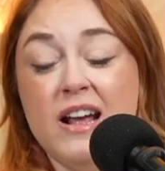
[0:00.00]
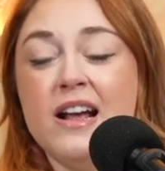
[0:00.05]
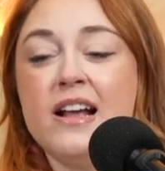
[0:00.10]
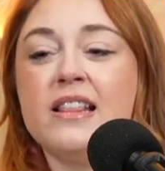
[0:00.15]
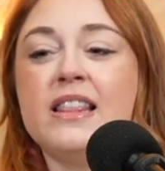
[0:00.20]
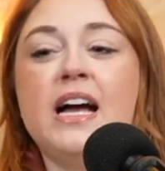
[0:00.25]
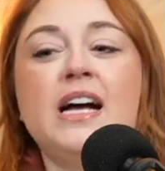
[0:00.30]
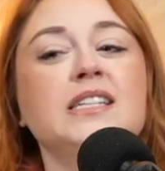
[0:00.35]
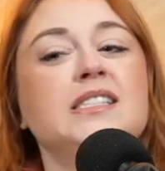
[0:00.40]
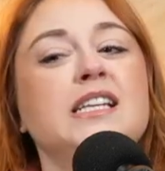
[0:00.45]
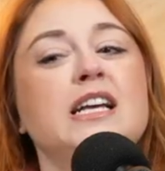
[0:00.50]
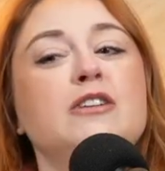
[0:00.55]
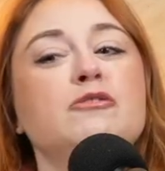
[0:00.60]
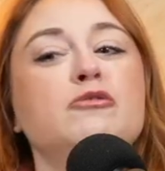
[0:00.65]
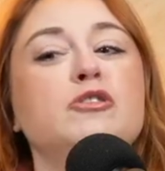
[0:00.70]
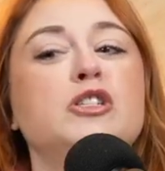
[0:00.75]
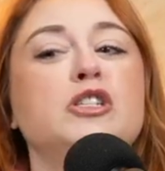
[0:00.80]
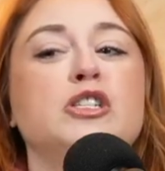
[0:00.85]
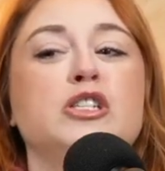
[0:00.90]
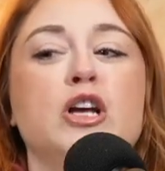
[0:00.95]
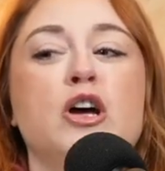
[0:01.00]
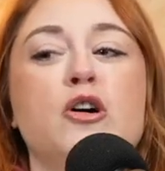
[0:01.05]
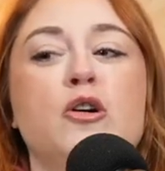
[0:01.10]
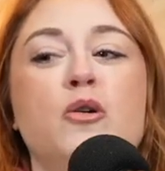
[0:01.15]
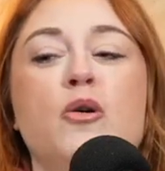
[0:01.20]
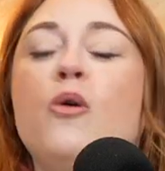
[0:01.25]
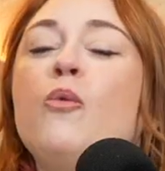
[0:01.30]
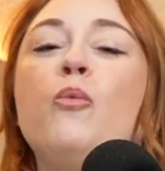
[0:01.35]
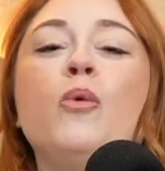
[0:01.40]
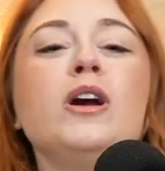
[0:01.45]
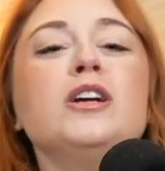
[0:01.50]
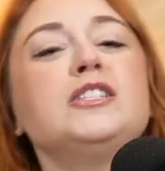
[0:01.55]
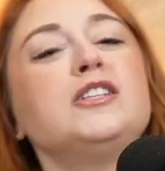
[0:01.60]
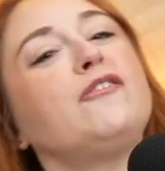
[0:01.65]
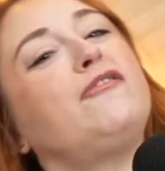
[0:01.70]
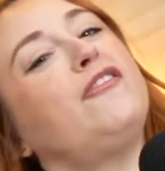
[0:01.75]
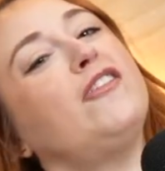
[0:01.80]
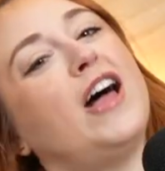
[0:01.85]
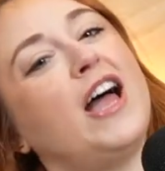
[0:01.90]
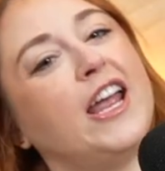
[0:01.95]
That sounds so... Where's the
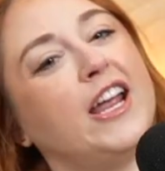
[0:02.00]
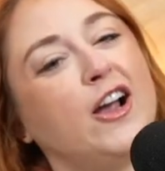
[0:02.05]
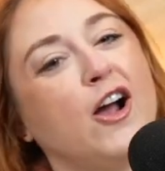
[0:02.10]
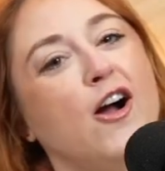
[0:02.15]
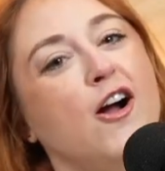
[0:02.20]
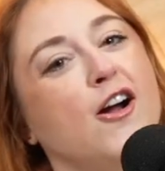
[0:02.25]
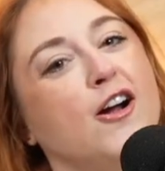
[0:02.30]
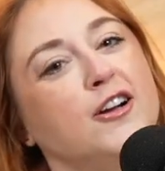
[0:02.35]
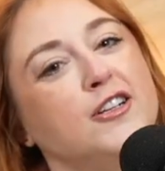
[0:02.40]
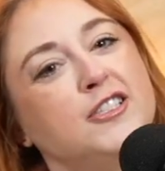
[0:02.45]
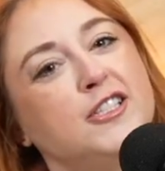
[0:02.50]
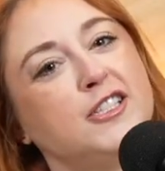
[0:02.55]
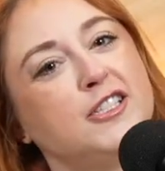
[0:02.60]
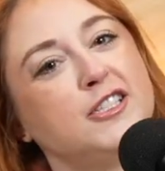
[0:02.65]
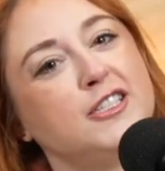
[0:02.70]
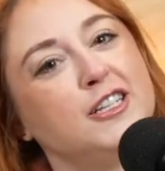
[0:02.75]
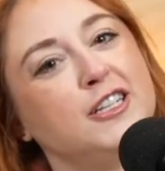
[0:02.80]
flying cars?